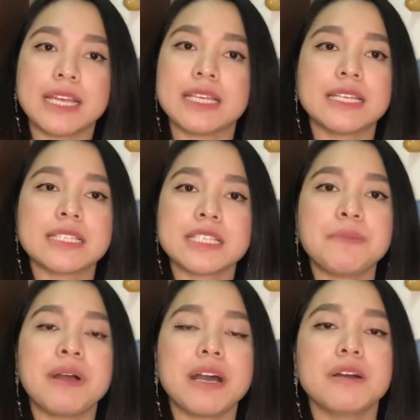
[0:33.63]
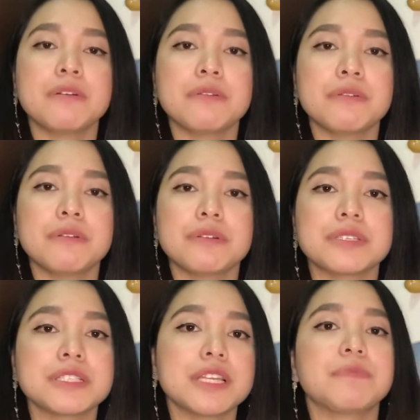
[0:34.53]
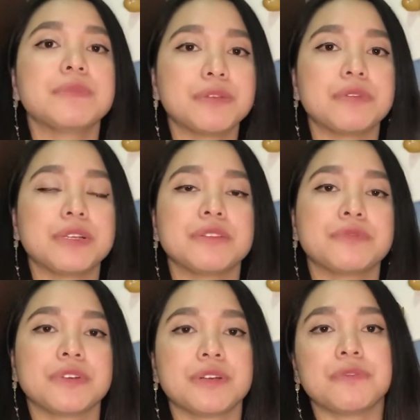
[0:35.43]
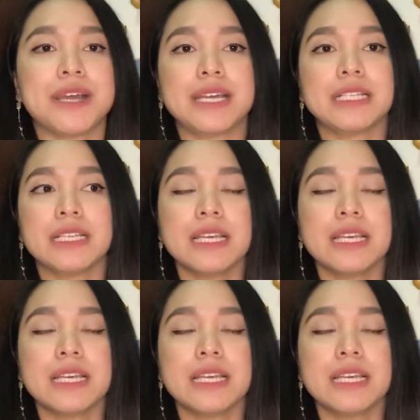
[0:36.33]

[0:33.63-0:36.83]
It somehow stopped the world for a while.